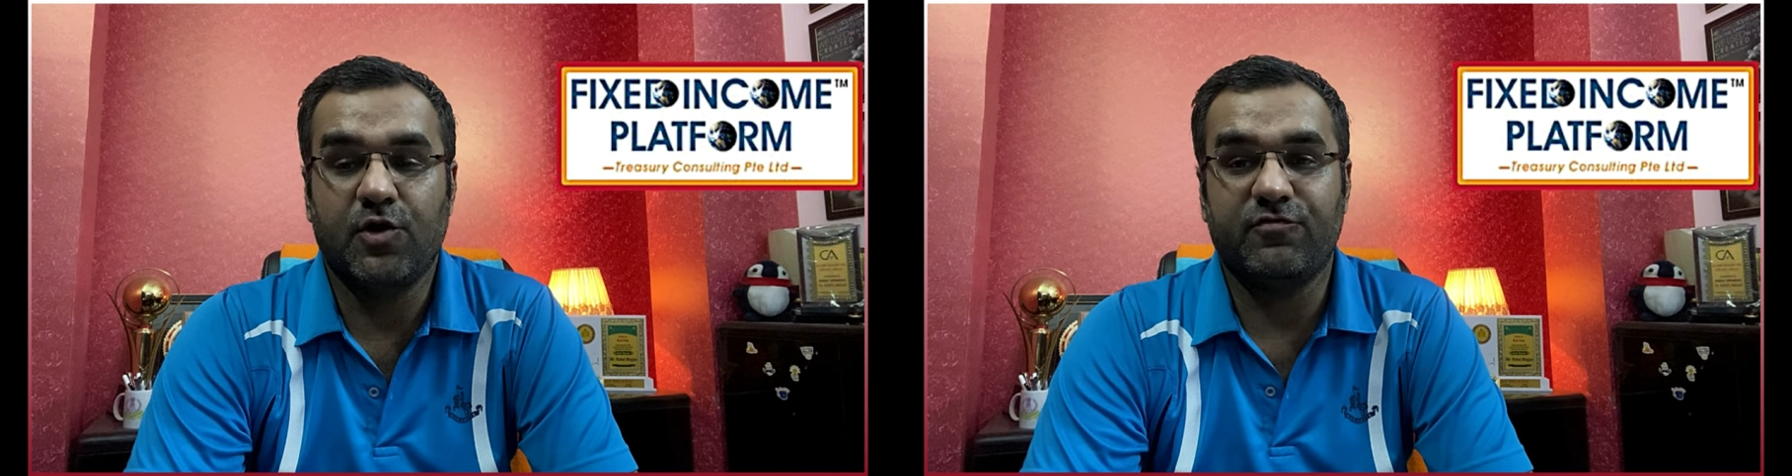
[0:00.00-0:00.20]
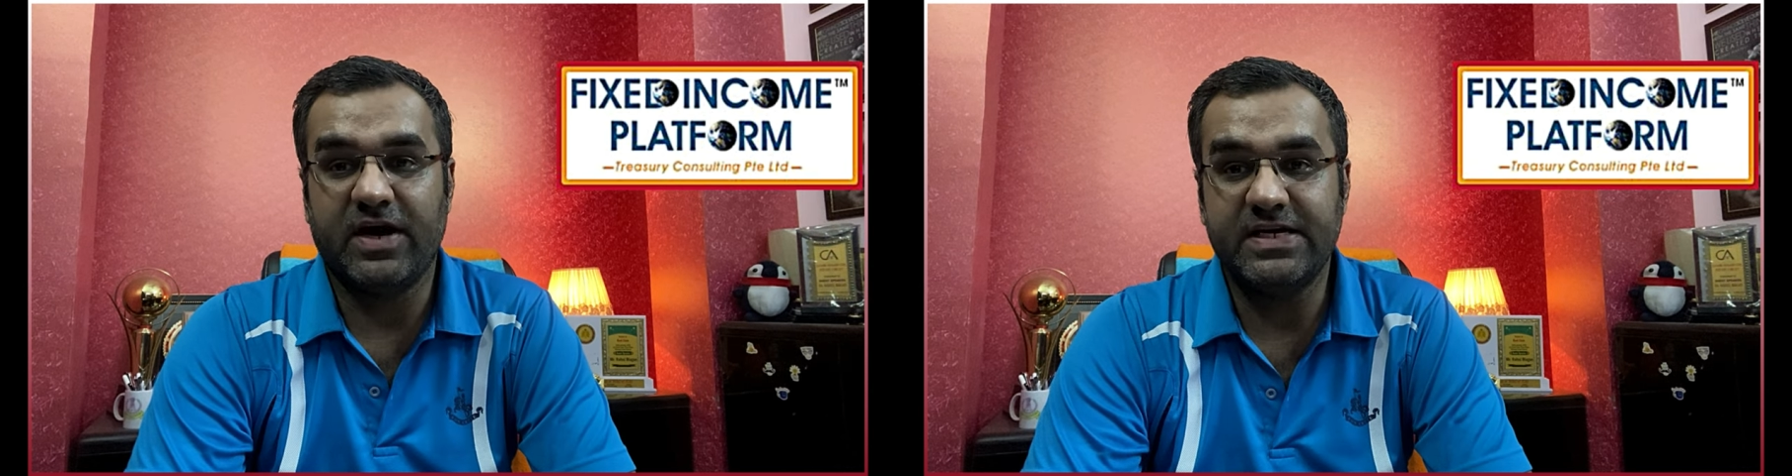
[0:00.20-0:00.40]

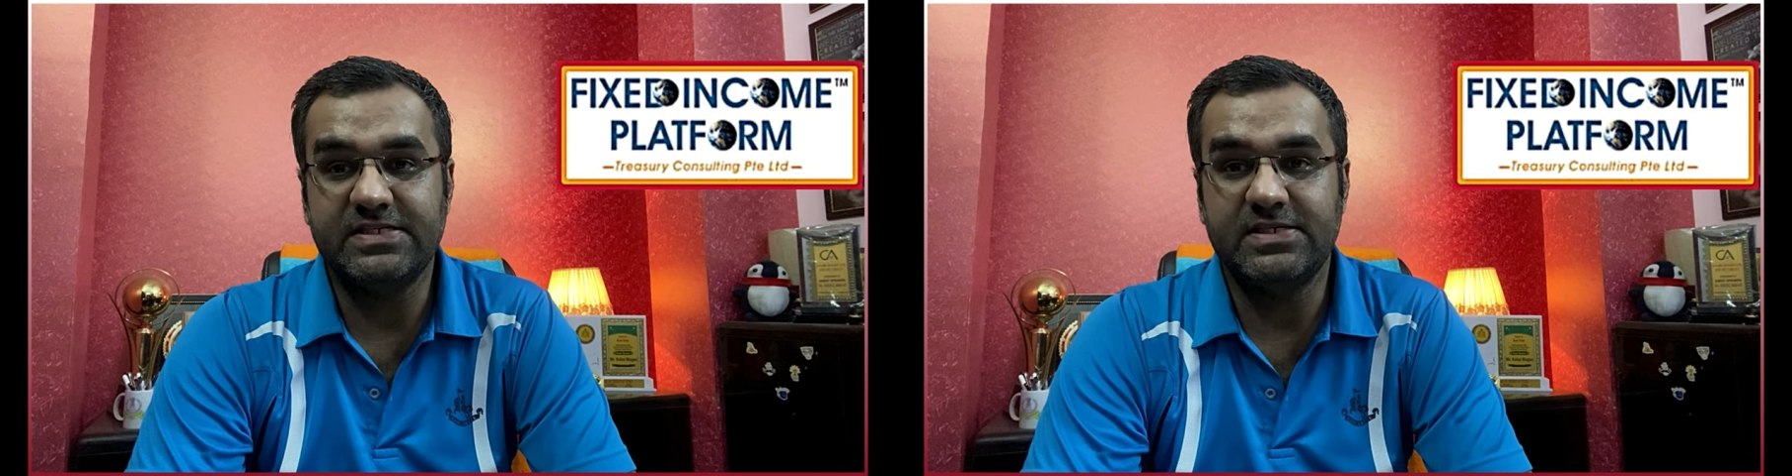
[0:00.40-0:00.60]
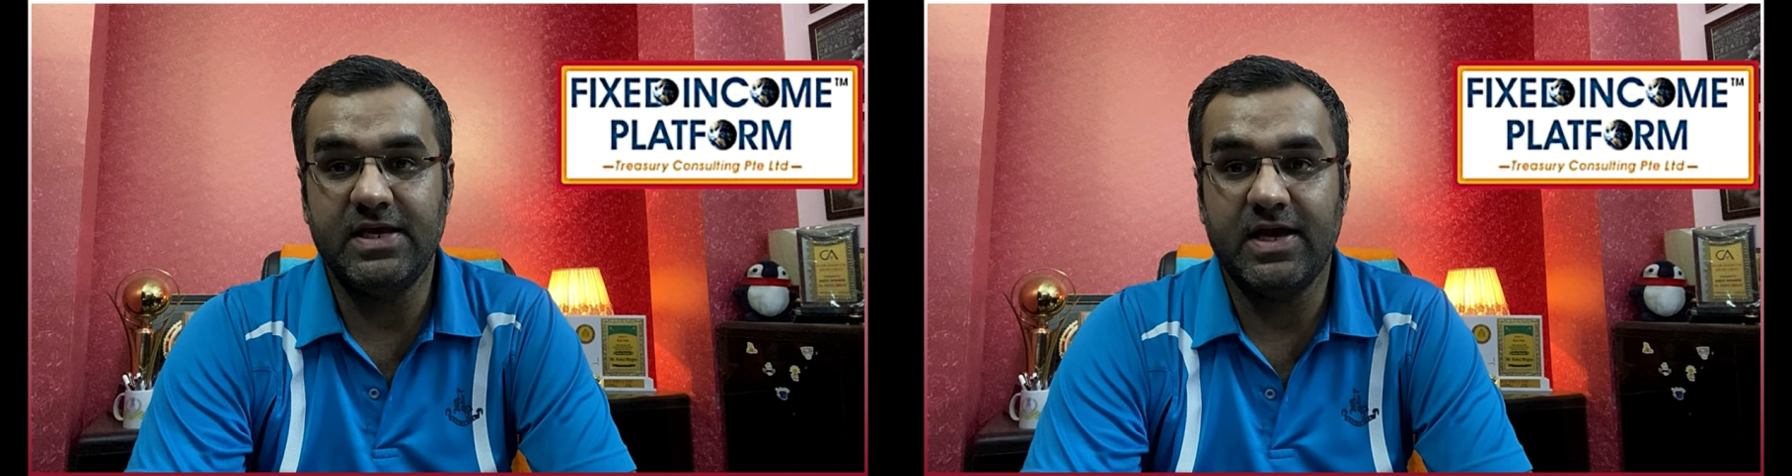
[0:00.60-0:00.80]
of
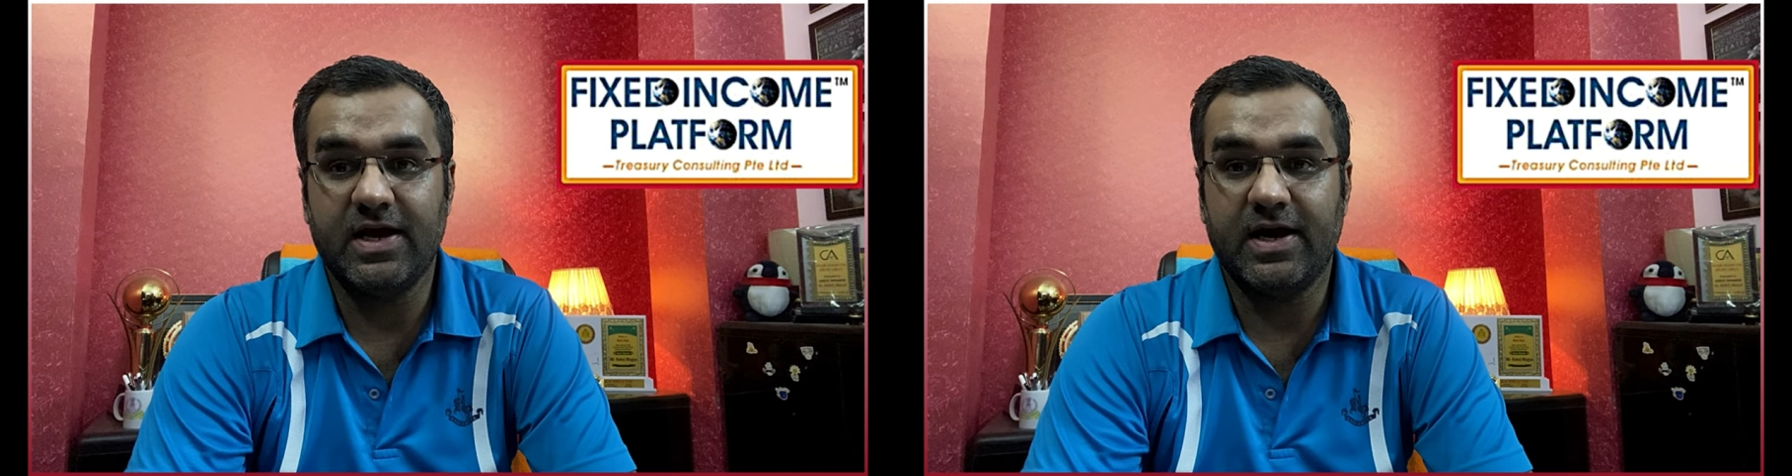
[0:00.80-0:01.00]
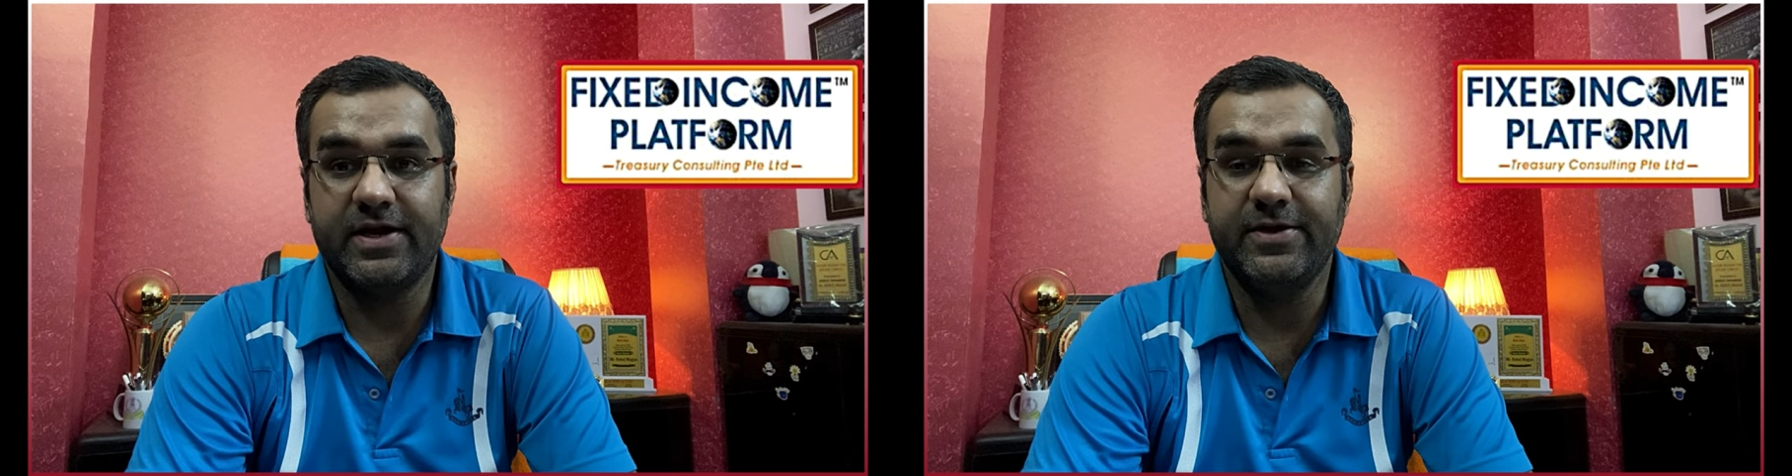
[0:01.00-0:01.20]

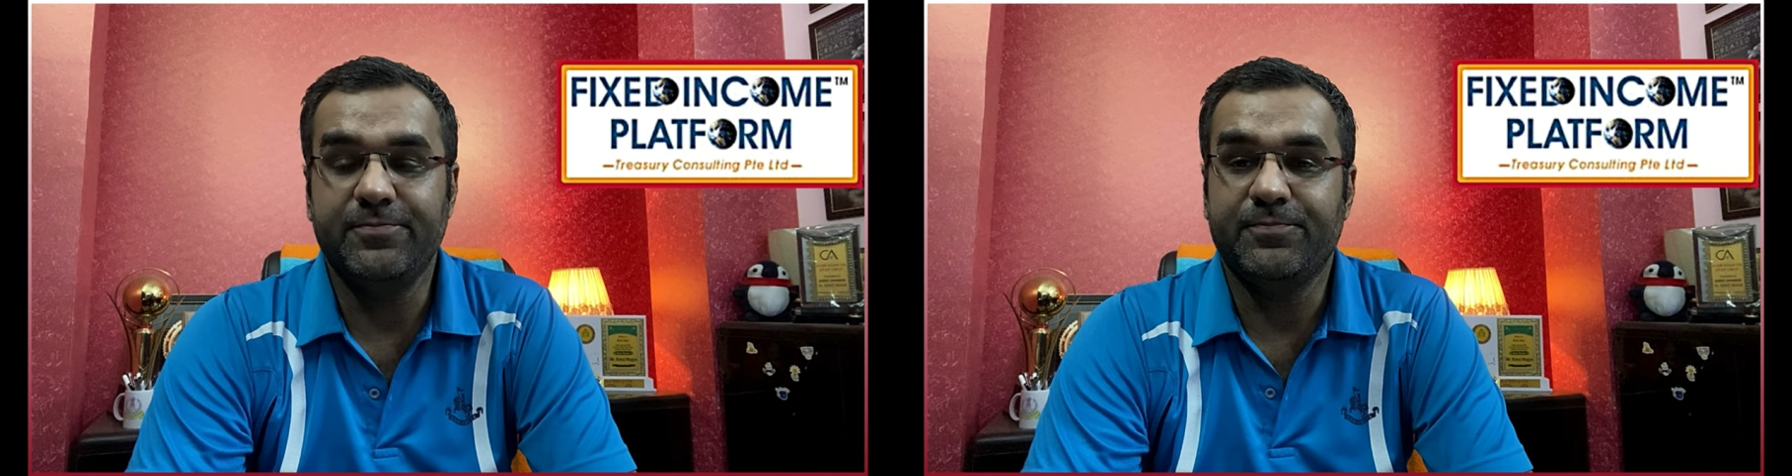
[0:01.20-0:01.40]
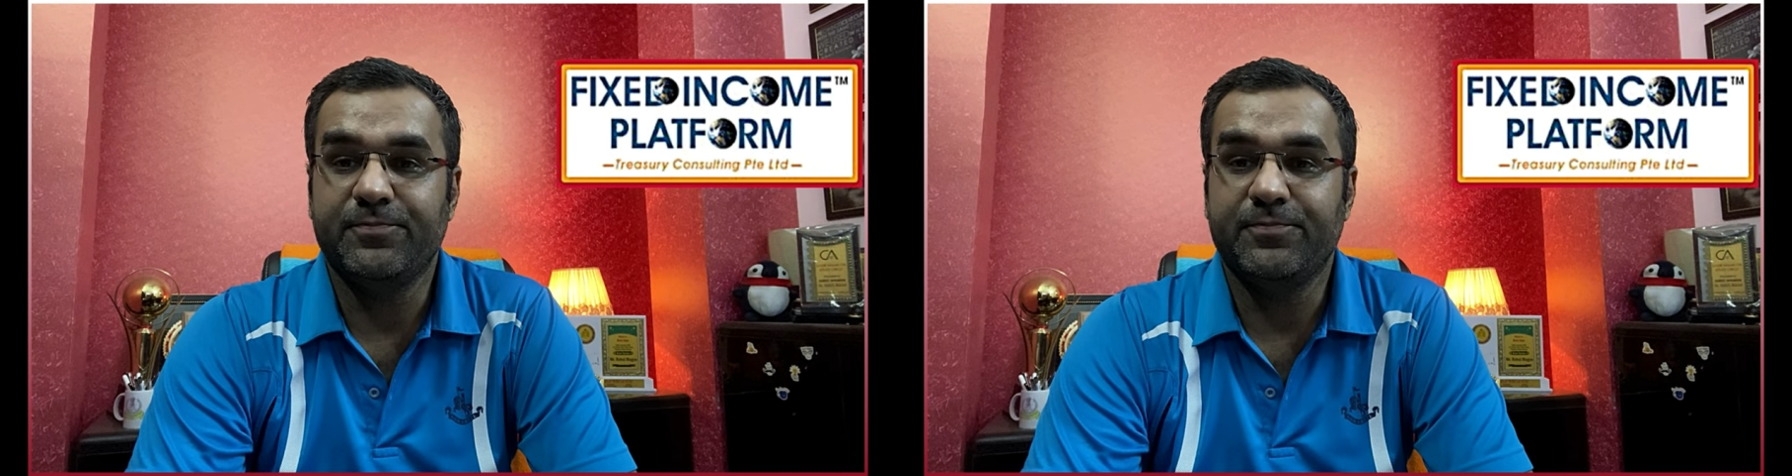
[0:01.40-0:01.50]
ICAI